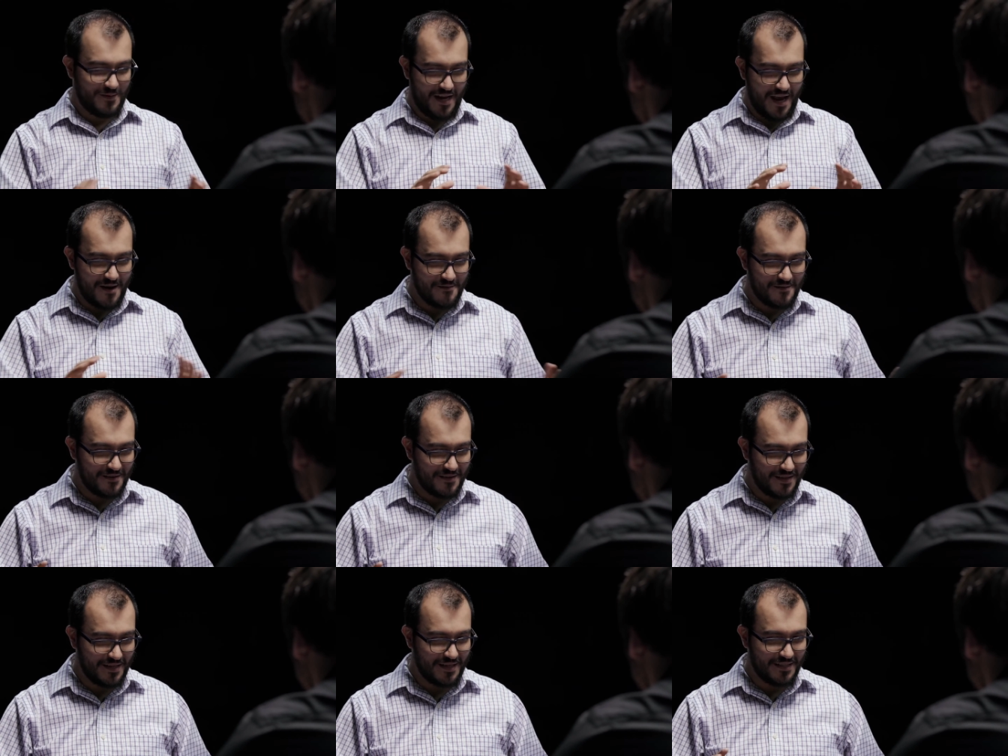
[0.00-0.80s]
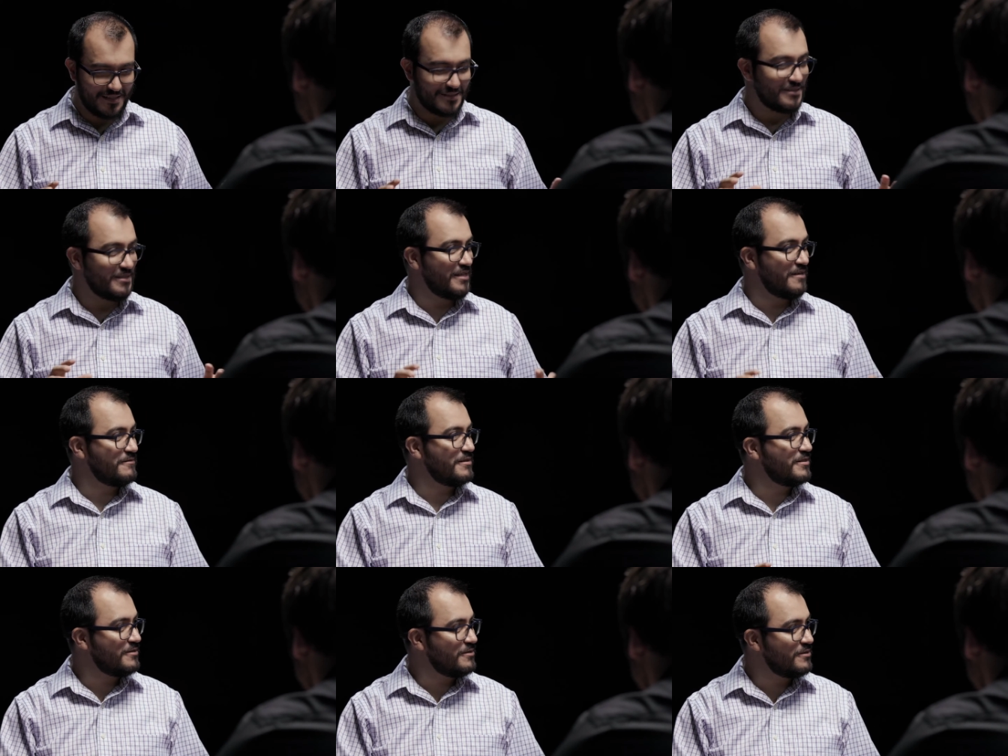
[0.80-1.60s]
where everything is
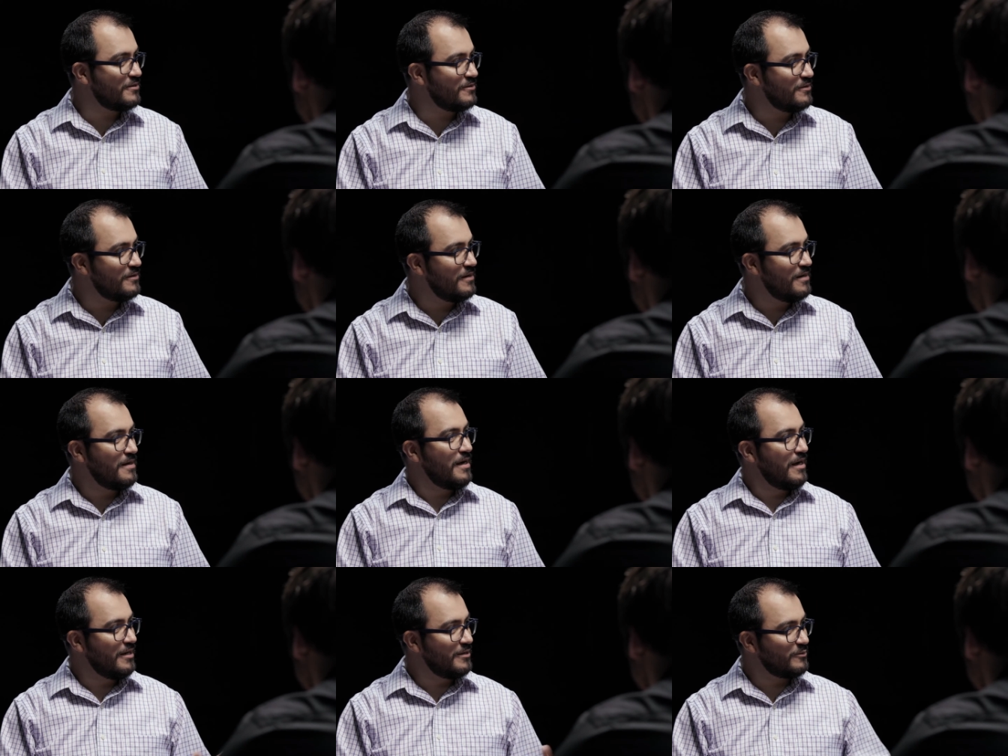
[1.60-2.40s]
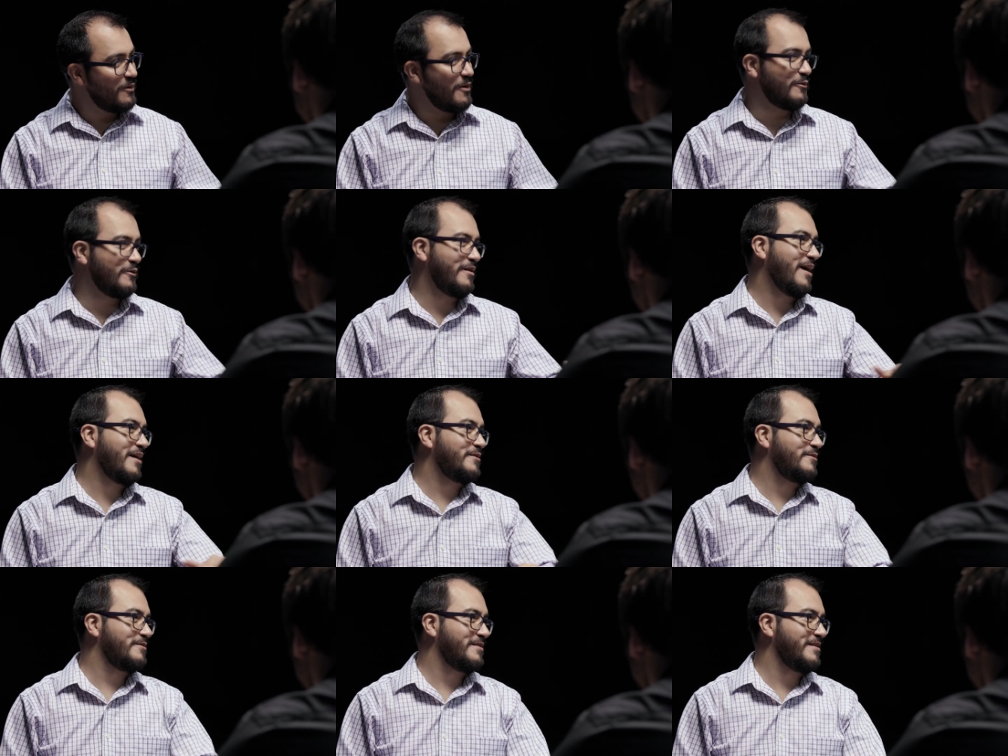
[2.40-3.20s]
given to you is what we
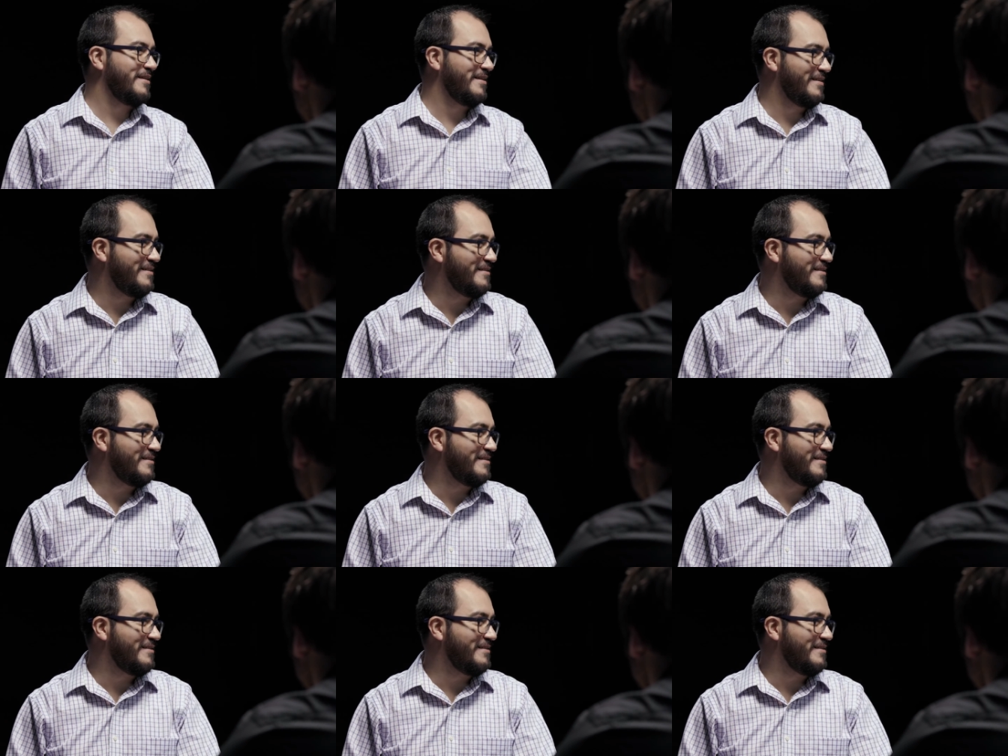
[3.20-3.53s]
like to see.